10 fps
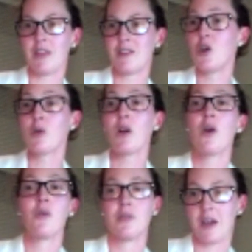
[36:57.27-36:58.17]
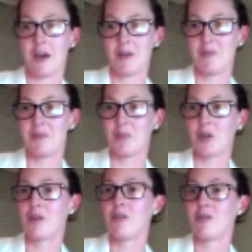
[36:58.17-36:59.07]
there's no close time
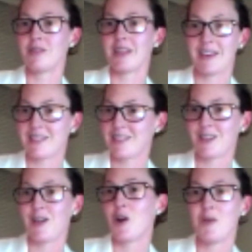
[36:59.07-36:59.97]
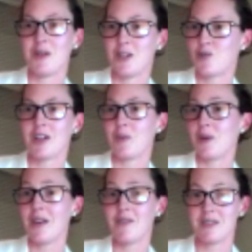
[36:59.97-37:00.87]
because guests can go in and drink
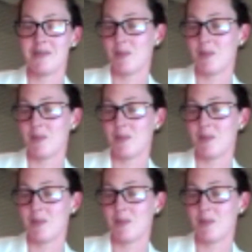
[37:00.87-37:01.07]
whenever